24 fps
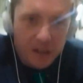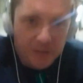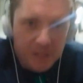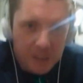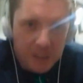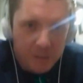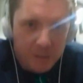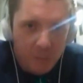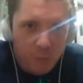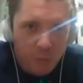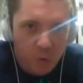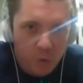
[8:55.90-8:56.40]
some
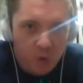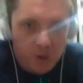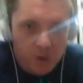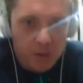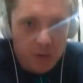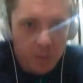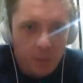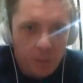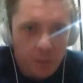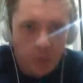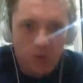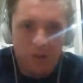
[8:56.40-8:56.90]
more
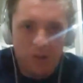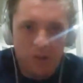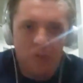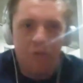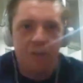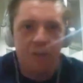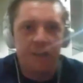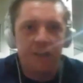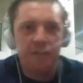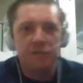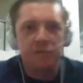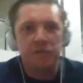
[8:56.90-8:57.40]
important
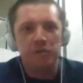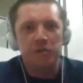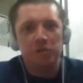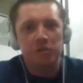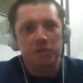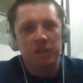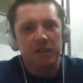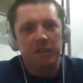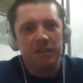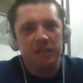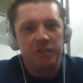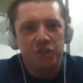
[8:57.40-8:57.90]
things to do
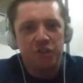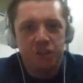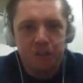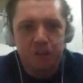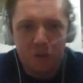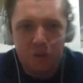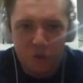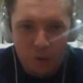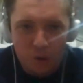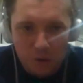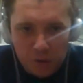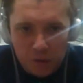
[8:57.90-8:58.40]
than just
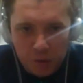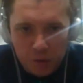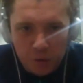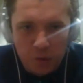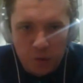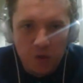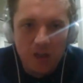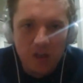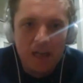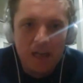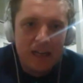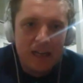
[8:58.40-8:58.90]
talk to
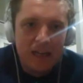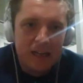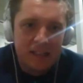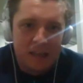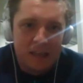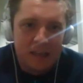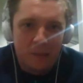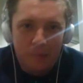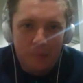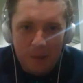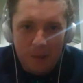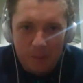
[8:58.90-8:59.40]
some
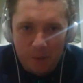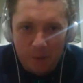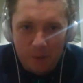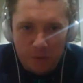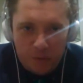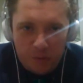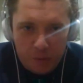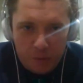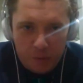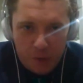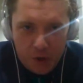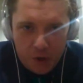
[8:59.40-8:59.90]
people
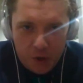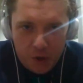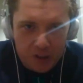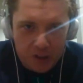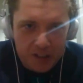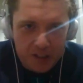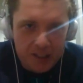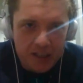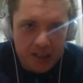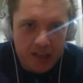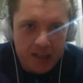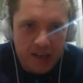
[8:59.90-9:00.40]
from New York
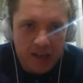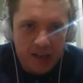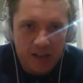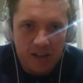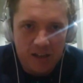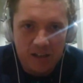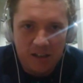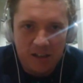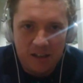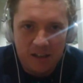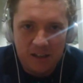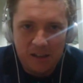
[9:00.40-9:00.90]
City
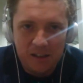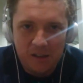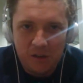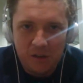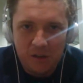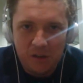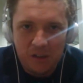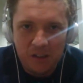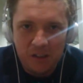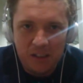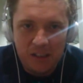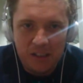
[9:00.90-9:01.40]

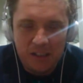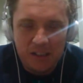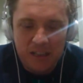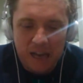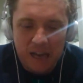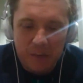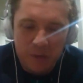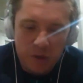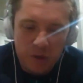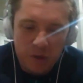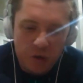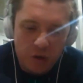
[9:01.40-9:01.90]
during this time
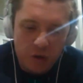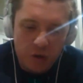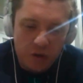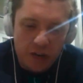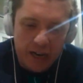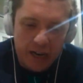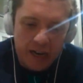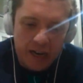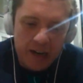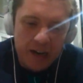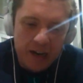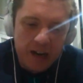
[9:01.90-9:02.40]
in Ukraine.